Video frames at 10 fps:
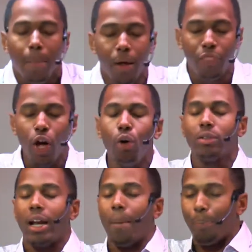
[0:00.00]
but
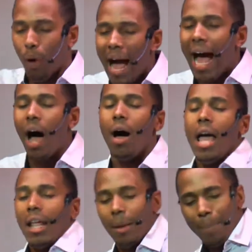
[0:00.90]
those that are proud,
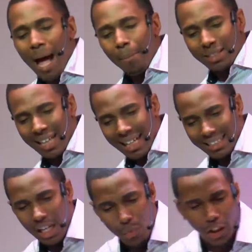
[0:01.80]
the Bible
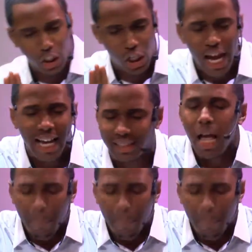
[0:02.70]
says he rejects,